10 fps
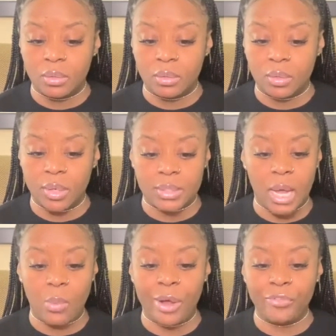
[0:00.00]
Because
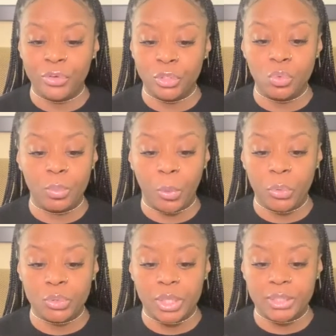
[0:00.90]
however you
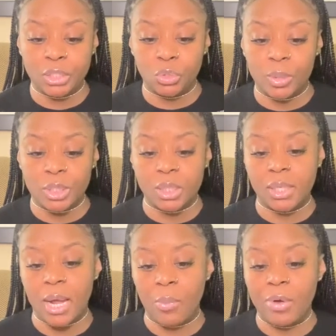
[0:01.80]
approach that situation and
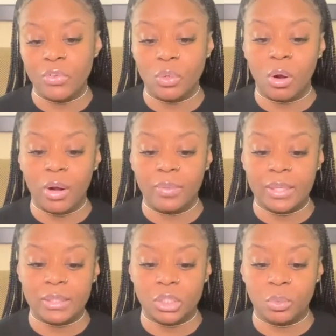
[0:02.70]
however you are in
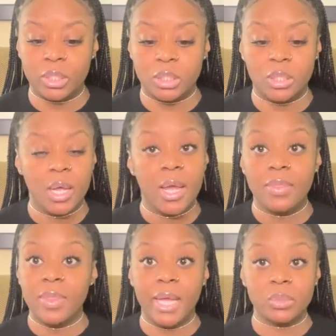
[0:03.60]
that situation,
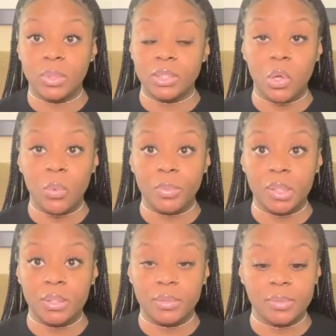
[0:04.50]
that's what it's going to be.